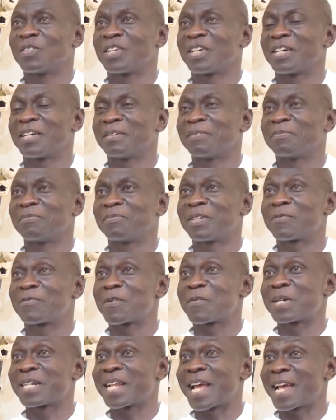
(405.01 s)
the
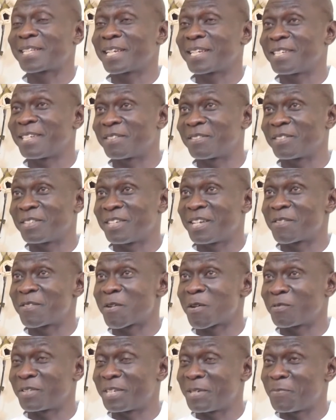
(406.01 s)
former Director
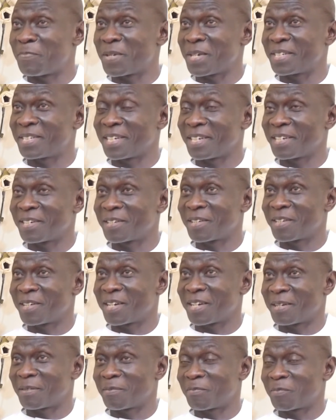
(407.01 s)
General of GPHA,
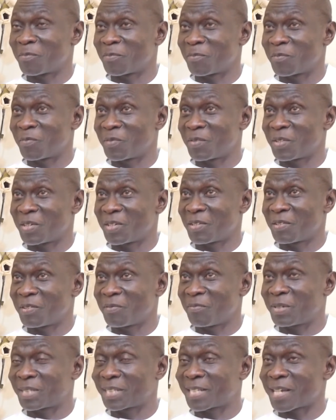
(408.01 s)

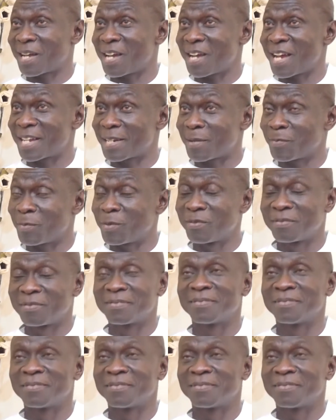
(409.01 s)
Mr. Anamu,